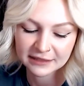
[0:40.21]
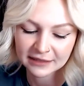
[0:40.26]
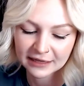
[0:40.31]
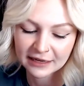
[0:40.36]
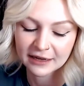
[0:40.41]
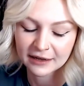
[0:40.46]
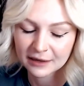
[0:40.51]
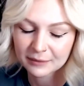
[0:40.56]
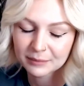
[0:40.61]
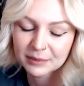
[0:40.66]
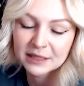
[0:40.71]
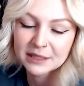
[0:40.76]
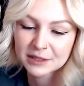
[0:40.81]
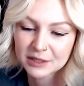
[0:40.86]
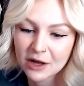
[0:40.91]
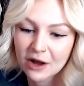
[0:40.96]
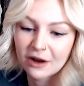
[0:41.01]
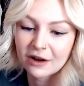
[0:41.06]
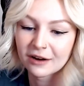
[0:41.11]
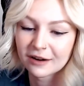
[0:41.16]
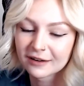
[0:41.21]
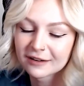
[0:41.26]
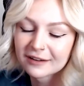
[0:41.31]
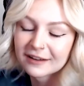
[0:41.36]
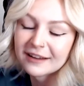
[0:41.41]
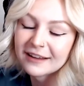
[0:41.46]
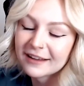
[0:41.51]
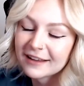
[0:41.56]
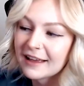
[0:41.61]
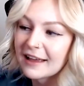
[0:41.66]
Like I, I played soccer
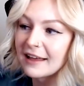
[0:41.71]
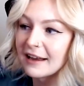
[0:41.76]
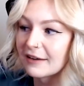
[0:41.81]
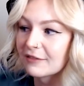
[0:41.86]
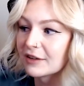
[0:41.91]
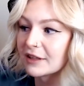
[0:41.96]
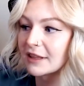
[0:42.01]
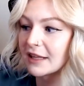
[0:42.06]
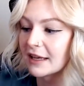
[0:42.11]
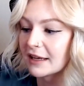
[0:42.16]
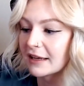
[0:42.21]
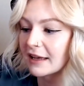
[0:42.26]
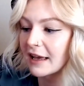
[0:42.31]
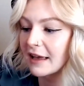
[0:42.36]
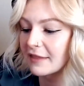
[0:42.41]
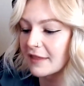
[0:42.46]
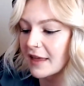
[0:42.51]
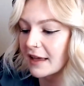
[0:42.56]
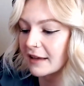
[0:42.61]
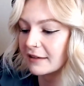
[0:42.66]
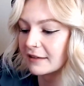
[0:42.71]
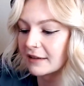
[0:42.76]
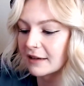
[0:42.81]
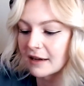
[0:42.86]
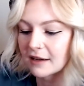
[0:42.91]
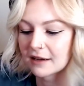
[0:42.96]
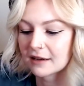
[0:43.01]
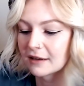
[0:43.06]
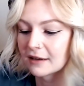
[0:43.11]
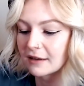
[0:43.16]
and everything, and then
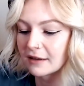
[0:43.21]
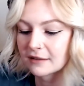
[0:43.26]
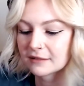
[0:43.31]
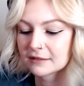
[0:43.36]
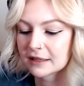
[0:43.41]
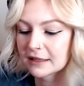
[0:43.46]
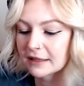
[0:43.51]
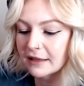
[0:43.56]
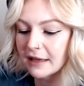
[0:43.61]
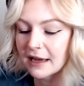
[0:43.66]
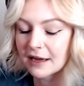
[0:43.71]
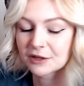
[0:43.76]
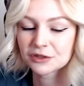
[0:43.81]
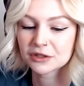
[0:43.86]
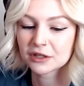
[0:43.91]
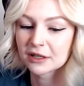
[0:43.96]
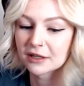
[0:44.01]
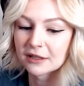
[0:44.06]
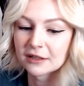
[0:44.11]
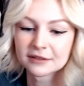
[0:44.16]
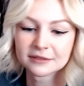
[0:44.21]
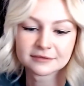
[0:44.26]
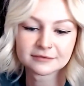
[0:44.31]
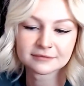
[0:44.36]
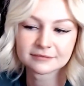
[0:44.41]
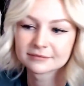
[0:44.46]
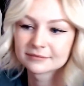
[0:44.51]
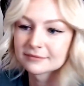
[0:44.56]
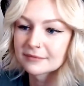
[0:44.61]
uh, like extra